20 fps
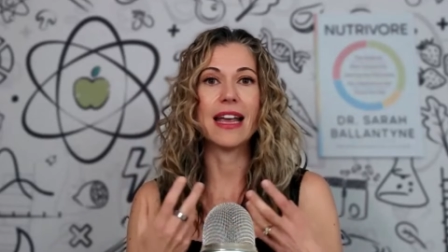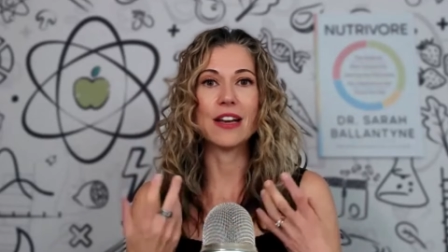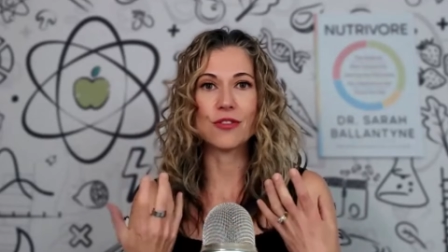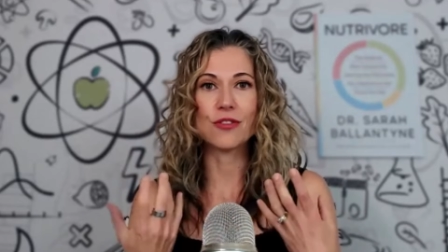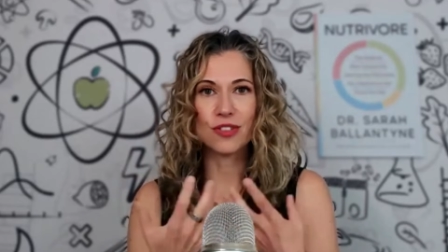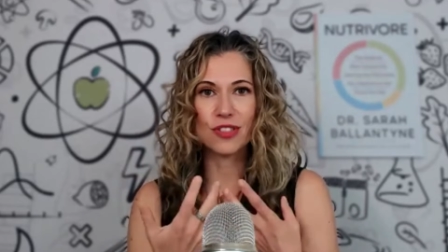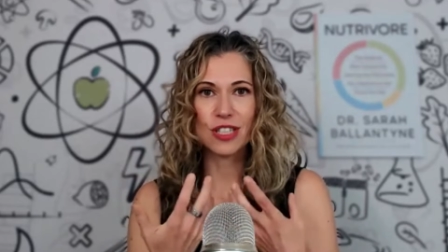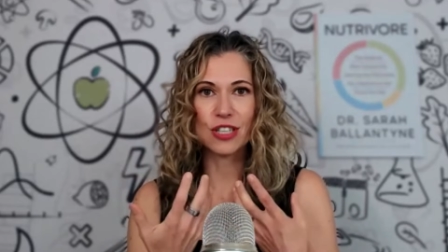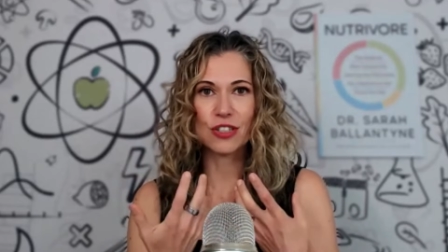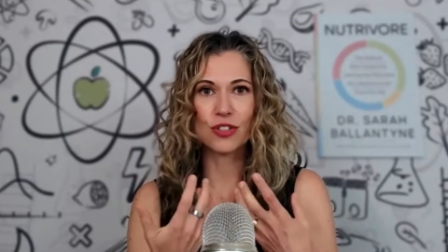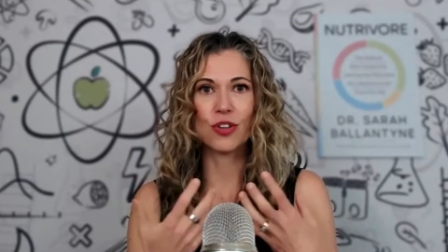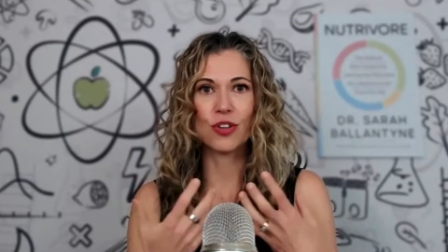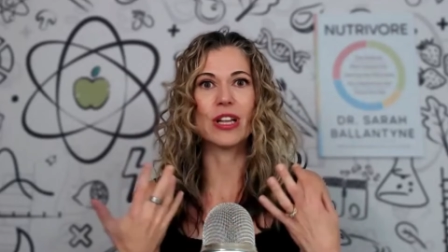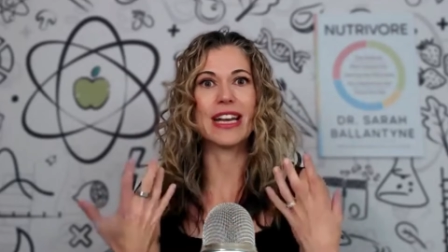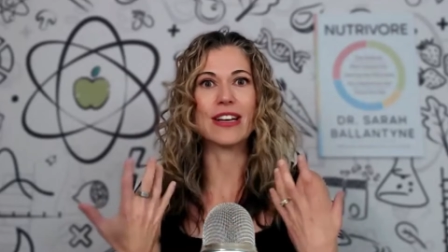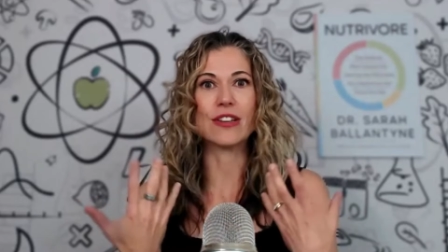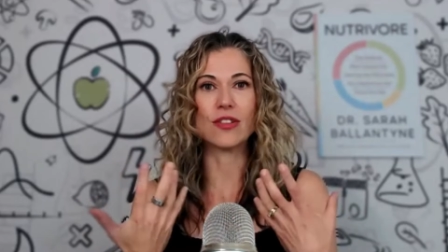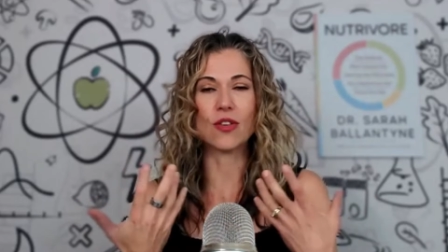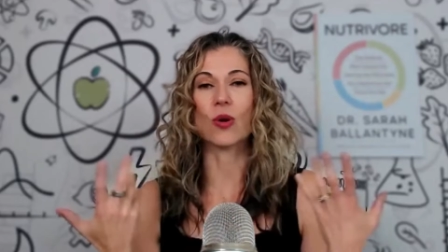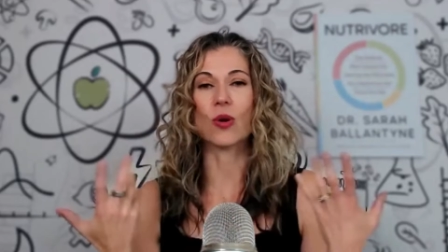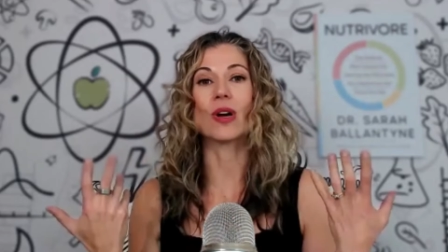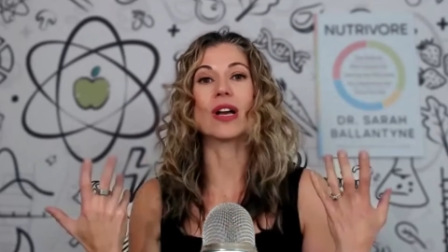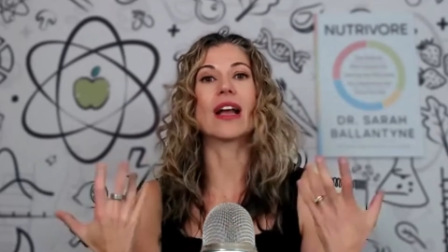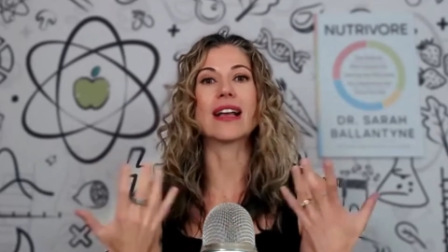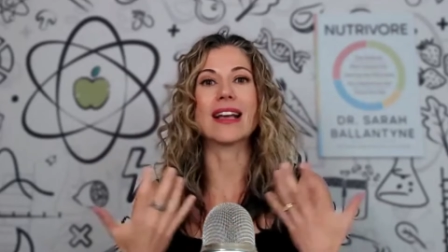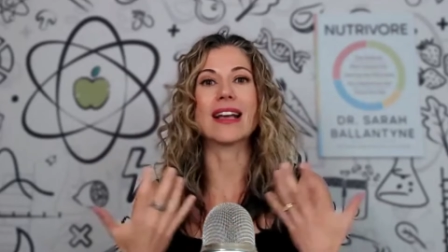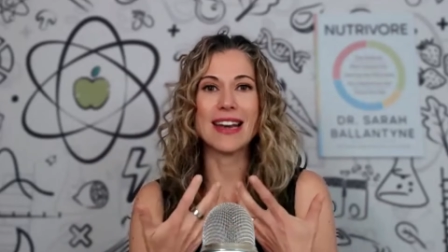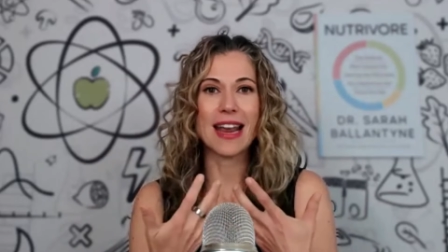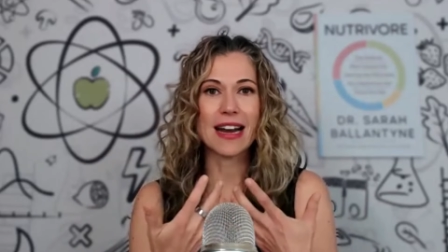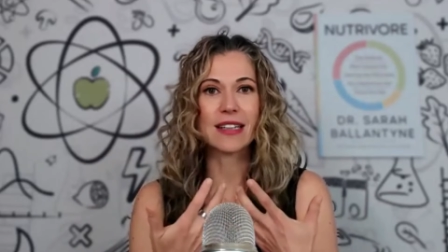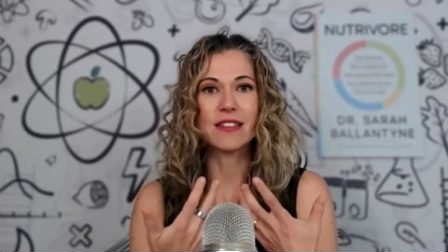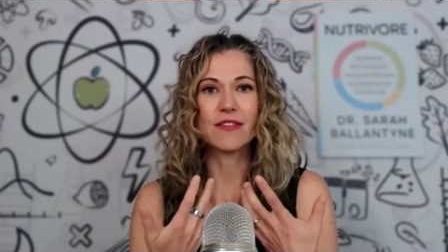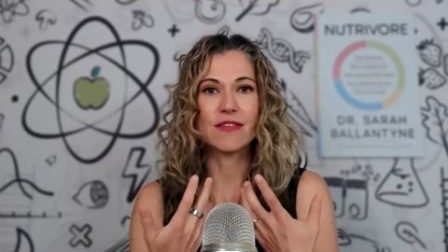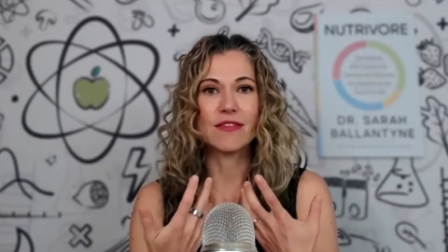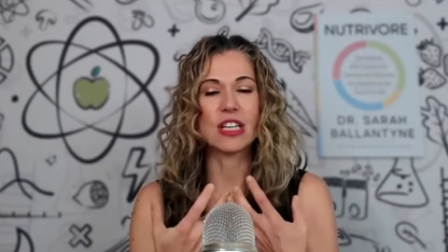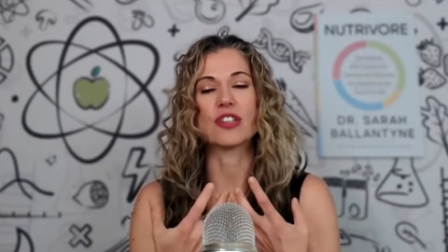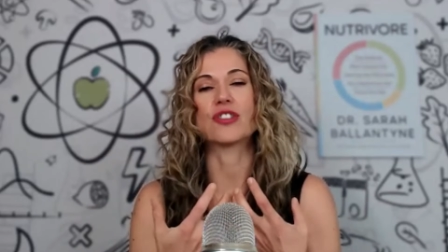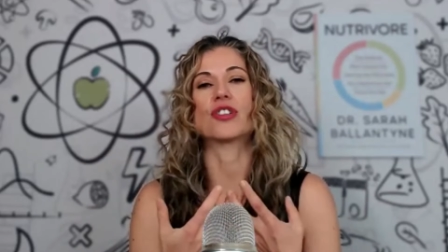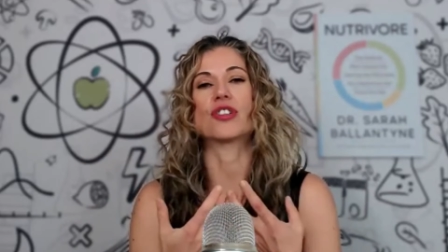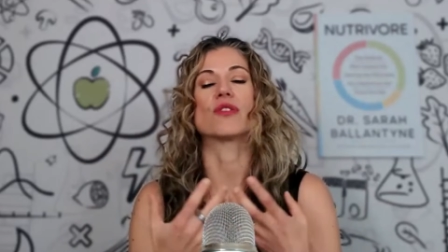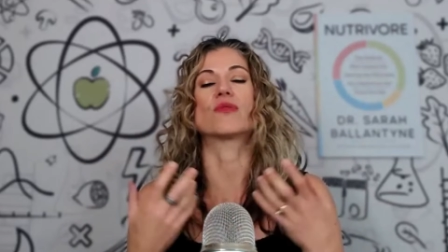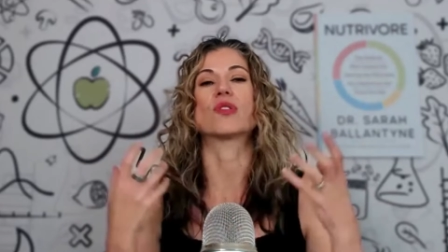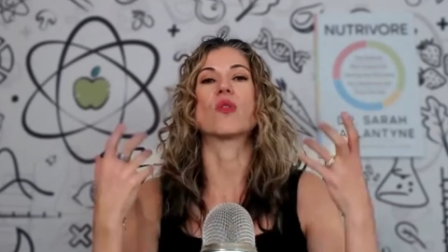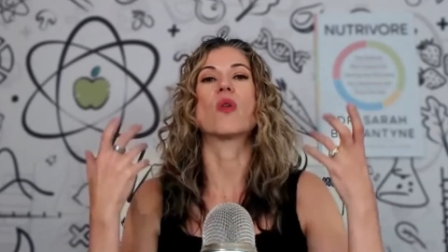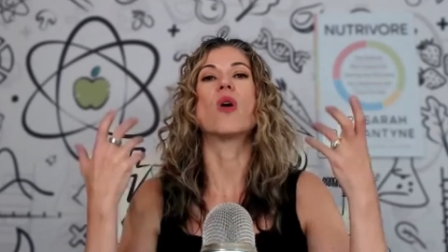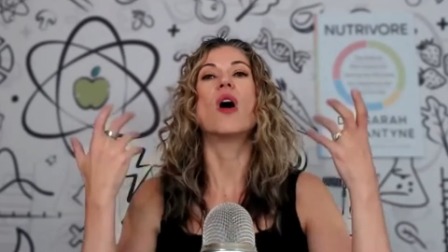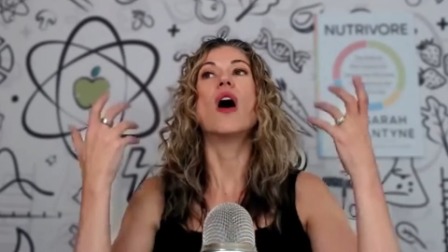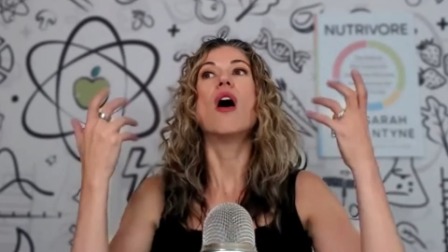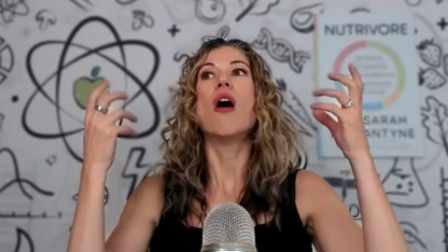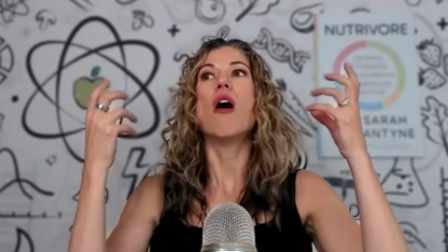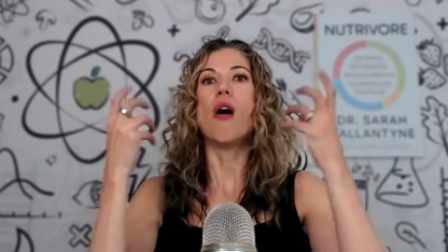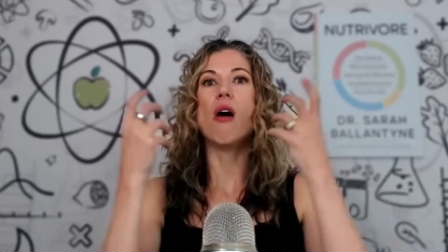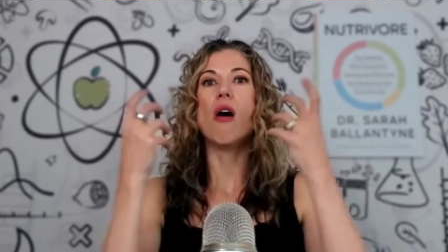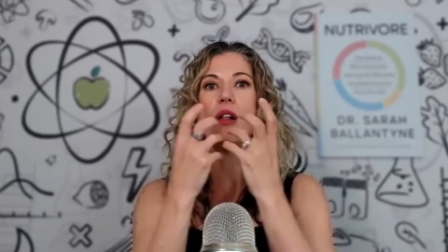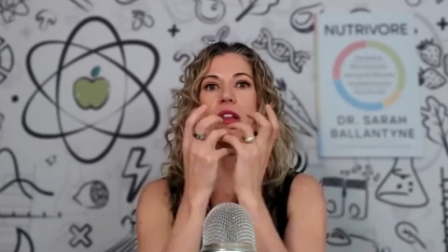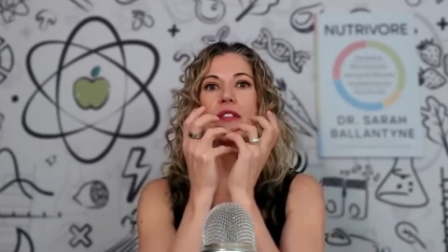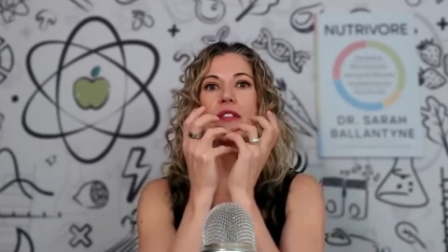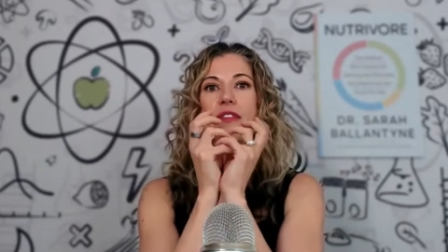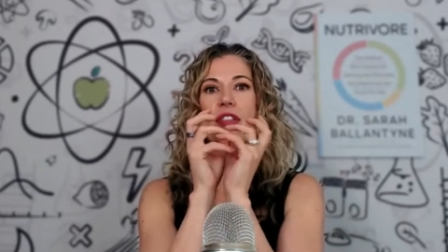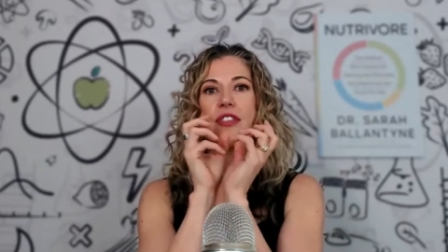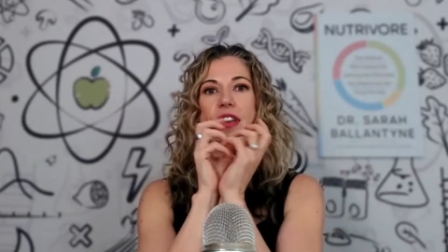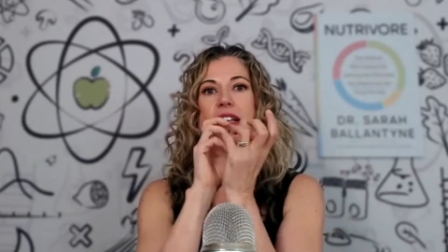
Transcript: interstitial in- or connective tissue. So all of the